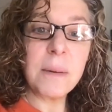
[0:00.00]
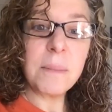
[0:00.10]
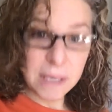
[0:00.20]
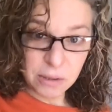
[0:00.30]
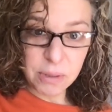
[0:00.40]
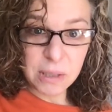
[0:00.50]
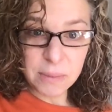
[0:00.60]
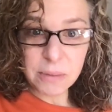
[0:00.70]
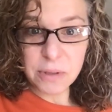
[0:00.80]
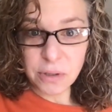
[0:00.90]
By the way, you
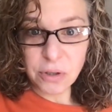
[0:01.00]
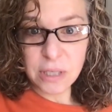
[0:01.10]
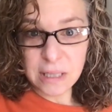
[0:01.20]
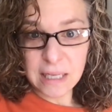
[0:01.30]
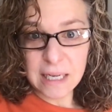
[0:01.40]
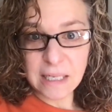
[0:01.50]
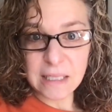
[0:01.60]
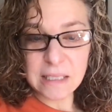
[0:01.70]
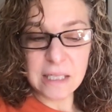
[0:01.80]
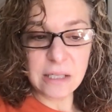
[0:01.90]
might want to look at that
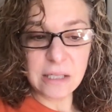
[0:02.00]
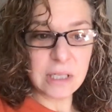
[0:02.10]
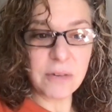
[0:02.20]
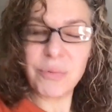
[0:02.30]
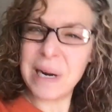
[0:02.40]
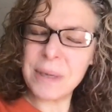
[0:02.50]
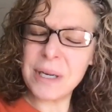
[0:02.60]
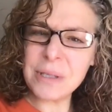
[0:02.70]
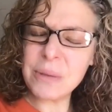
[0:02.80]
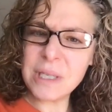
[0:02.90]
and say to yourself, why am I
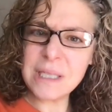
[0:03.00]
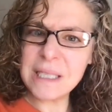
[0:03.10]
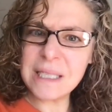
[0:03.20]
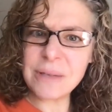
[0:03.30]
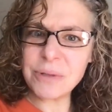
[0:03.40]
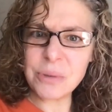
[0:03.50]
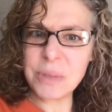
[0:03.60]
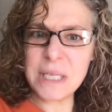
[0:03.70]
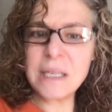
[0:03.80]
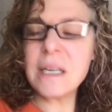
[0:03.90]
only working 10 hours a
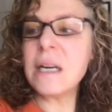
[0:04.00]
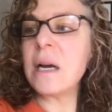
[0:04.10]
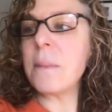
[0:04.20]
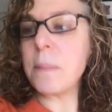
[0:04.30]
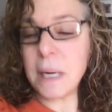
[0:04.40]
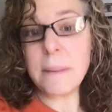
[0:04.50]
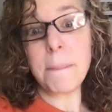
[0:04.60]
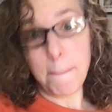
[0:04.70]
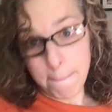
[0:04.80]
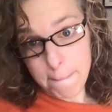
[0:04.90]
week? But
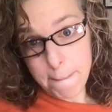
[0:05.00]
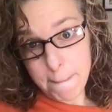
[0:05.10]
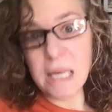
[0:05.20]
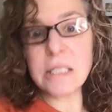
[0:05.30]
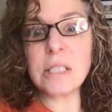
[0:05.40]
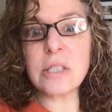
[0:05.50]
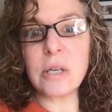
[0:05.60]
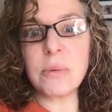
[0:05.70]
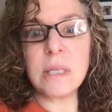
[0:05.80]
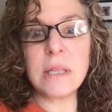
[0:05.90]
let's just go
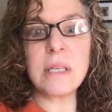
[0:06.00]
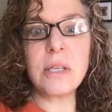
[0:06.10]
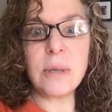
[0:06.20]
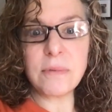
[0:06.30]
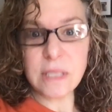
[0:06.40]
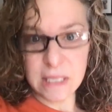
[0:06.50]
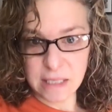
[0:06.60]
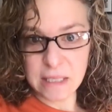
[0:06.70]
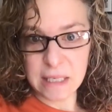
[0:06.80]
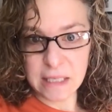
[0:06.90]
with you have 10
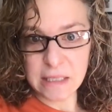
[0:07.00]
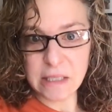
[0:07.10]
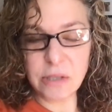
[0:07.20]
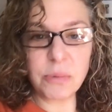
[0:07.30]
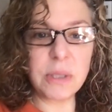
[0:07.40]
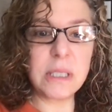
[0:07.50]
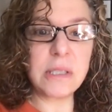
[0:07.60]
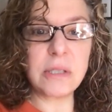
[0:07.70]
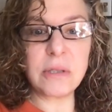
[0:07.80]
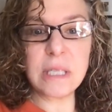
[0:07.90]
clients. You're wanting
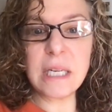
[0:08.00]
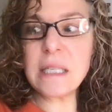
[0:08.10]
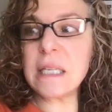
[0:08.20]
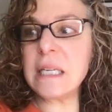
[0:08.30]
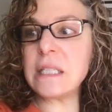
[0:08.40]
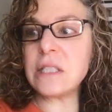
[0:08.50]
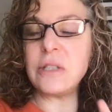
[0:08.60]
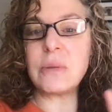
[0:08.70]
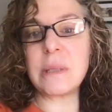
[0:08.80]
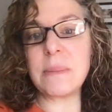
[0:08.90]
to do 10 clients and you
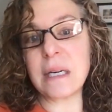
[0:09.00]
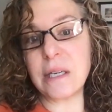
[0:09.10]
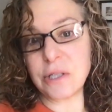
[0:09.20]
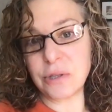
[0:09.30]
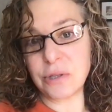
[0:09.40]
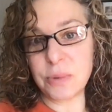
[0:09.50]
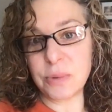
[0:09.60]
want to make $120,000.